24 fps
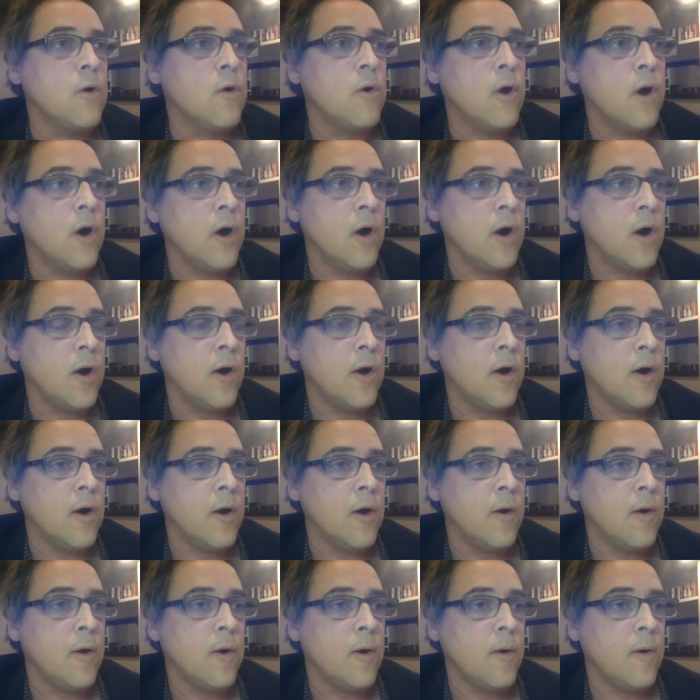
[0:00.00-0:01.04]
Uh,
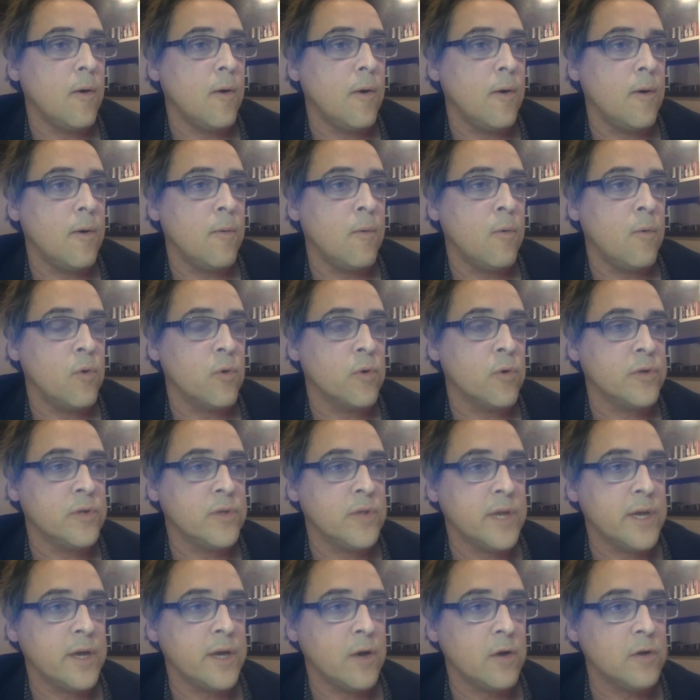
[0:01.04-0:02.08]
or did
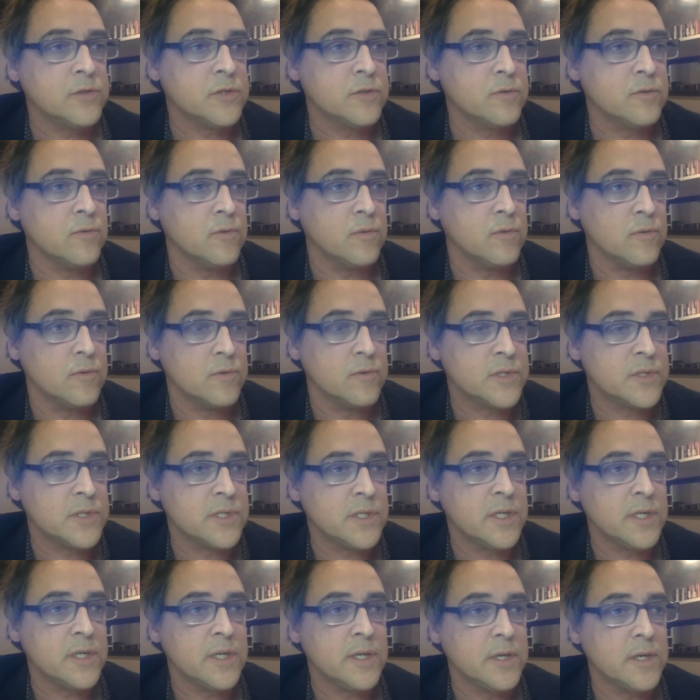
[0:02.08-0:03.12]
they also
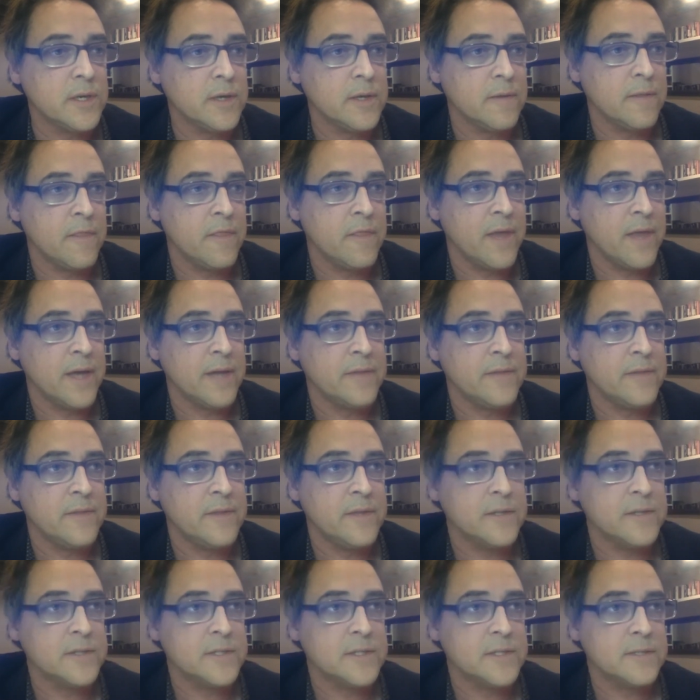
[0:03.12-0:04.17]
see that
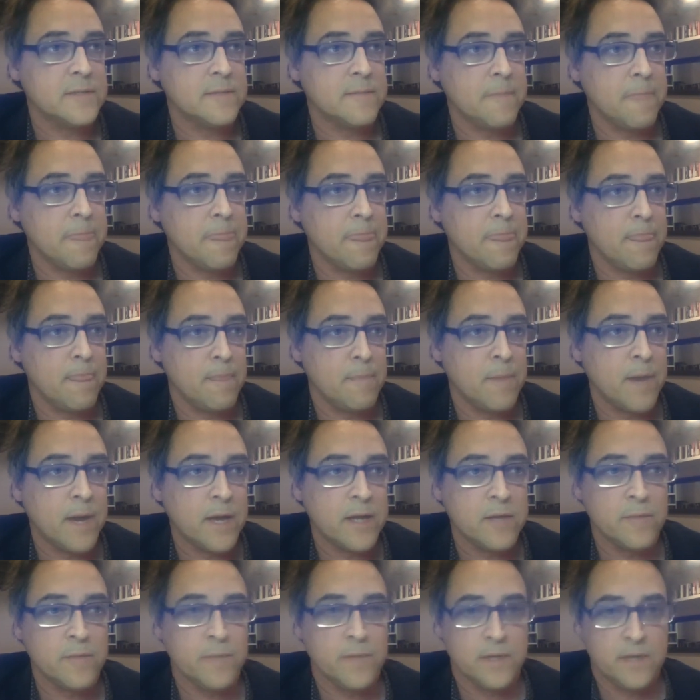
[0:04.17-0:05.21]
this
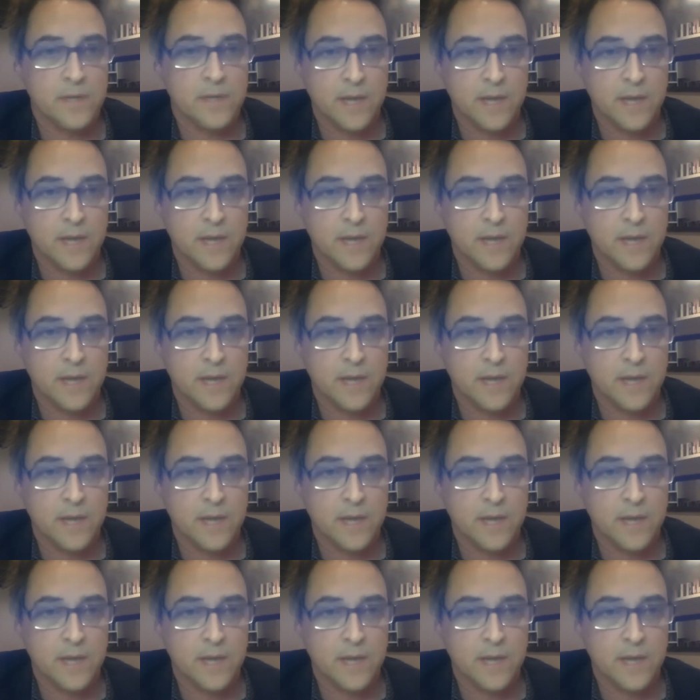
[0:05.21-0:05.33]
monument